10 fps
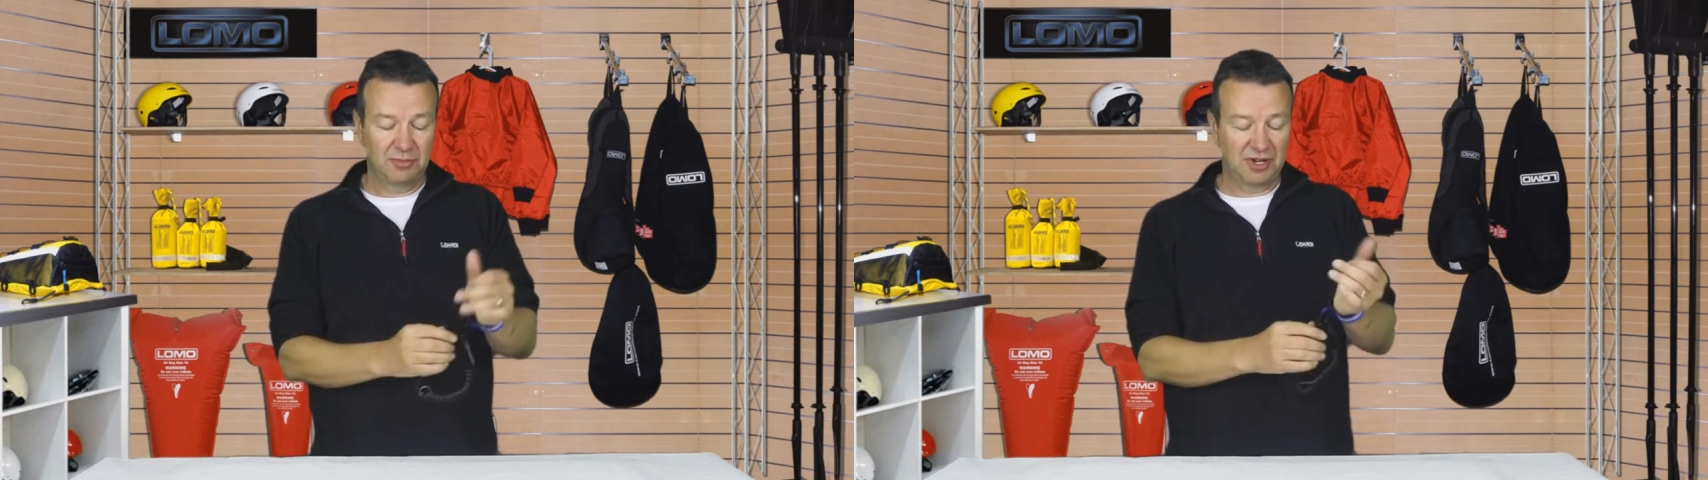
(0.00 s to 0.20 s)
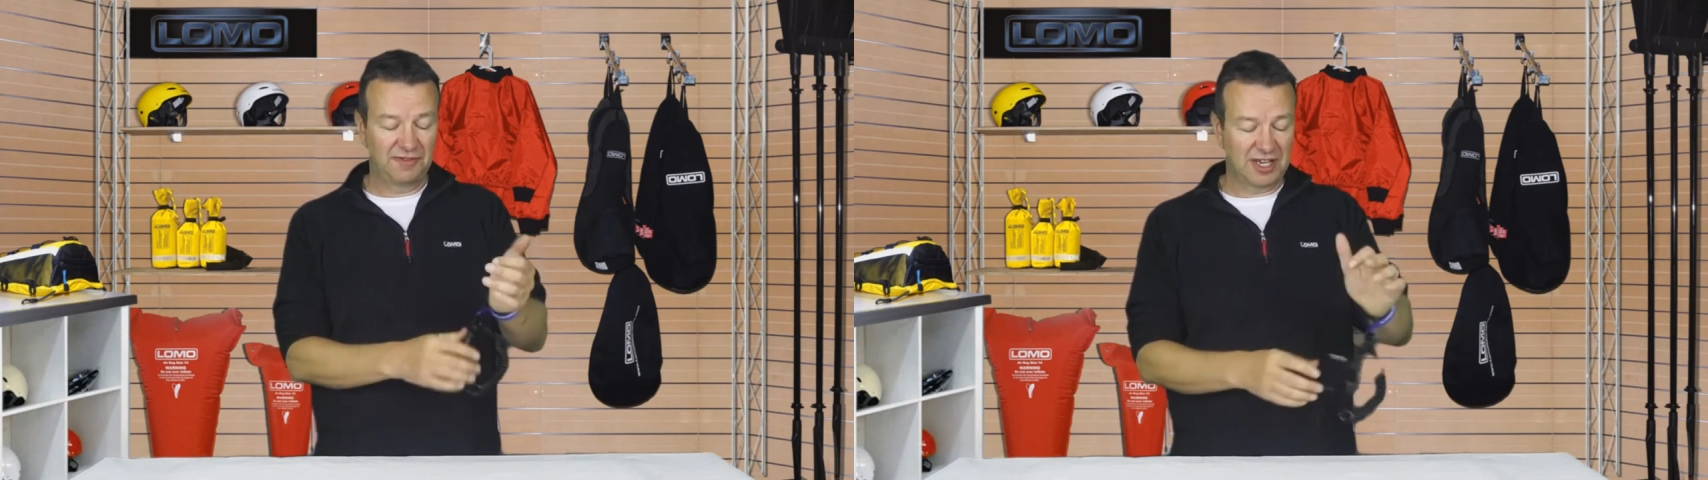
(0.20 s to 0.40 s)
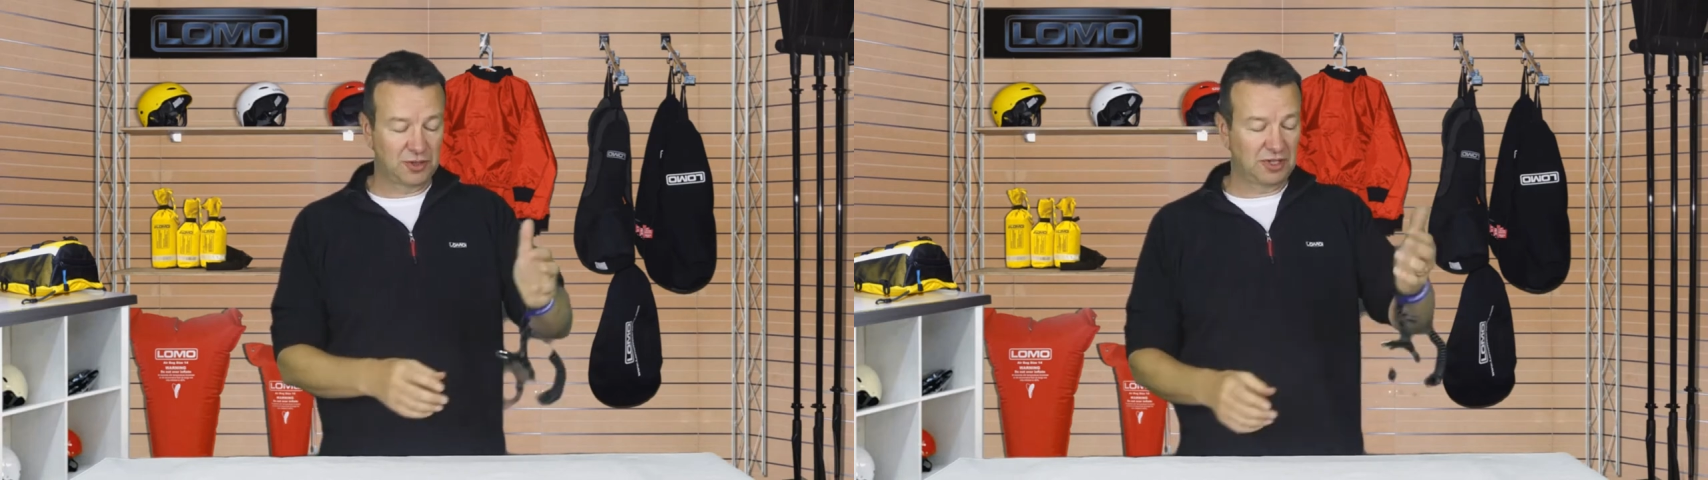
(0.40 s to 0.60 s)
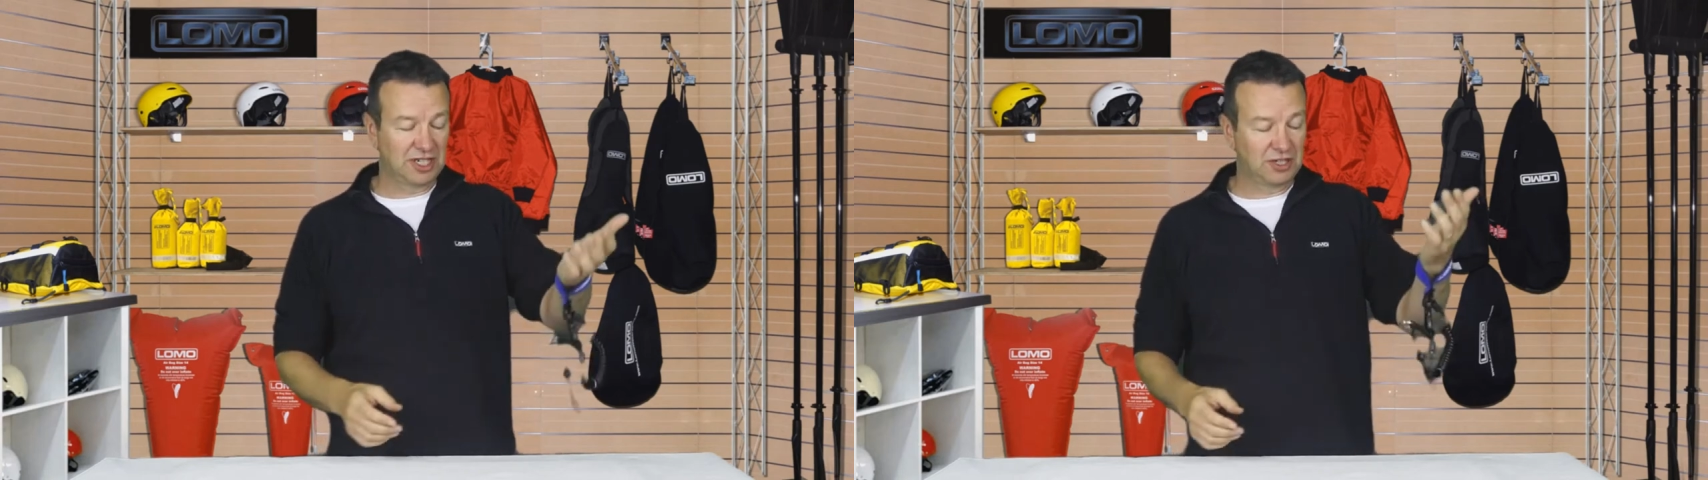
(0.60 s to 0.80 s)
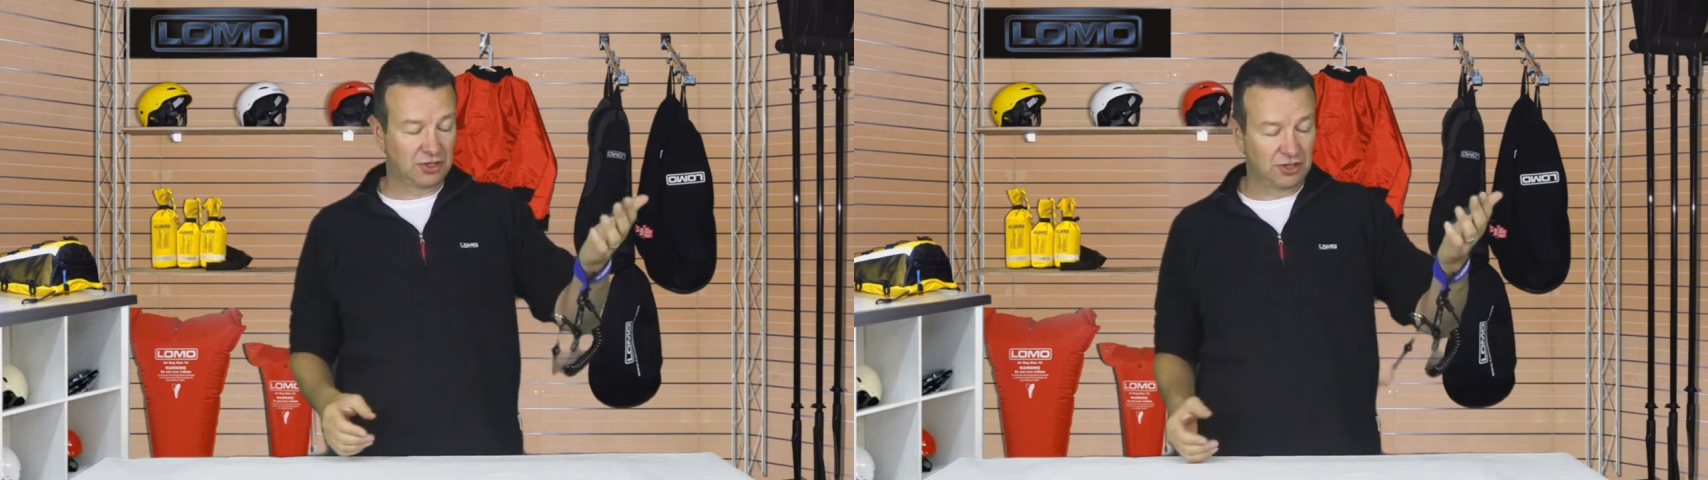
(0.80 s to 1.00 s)
But if that's what you
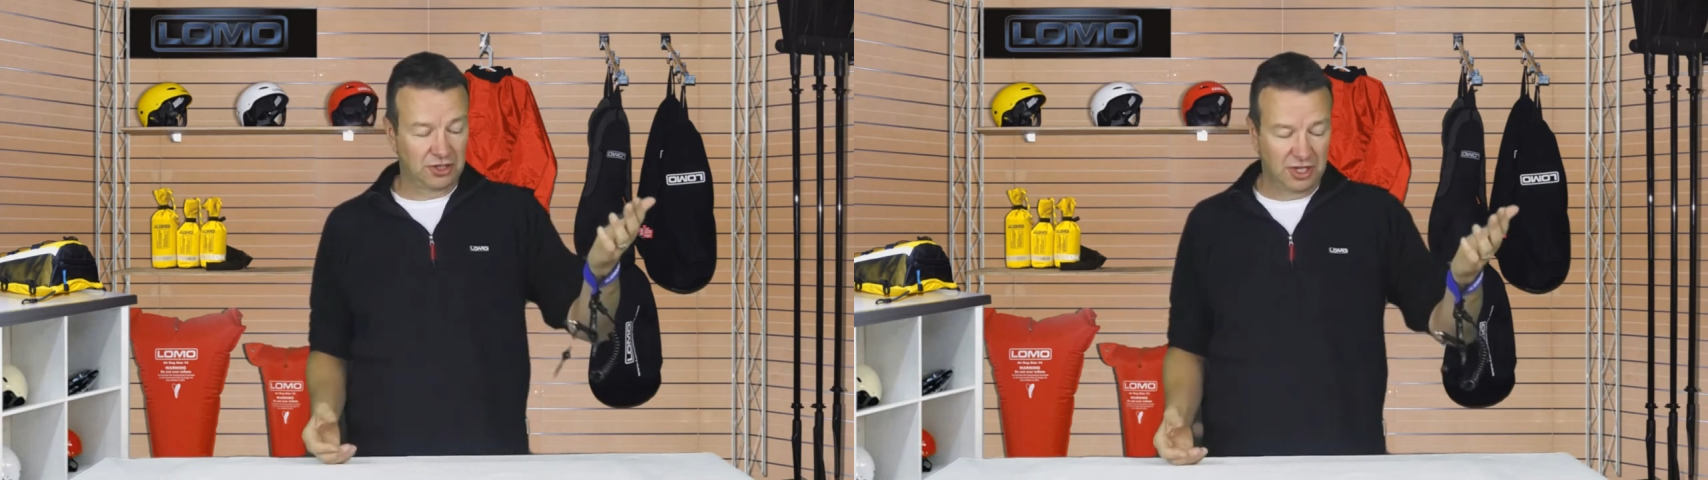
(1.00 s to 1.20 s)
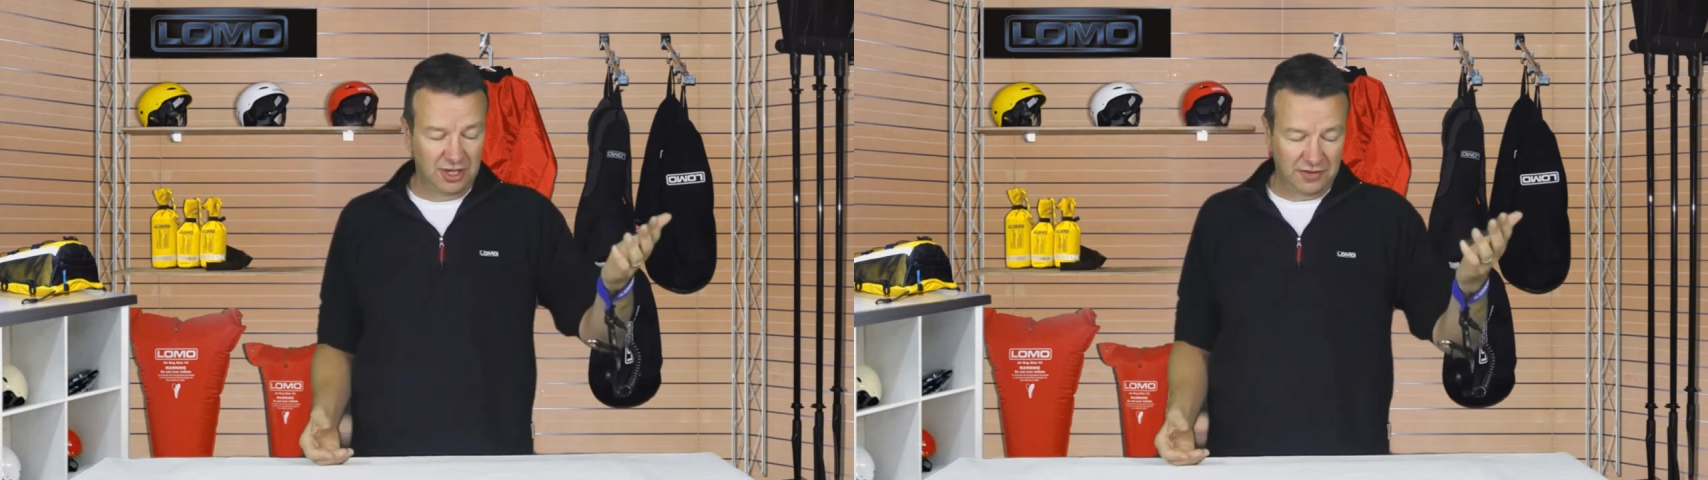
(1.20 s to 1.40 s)
need to do,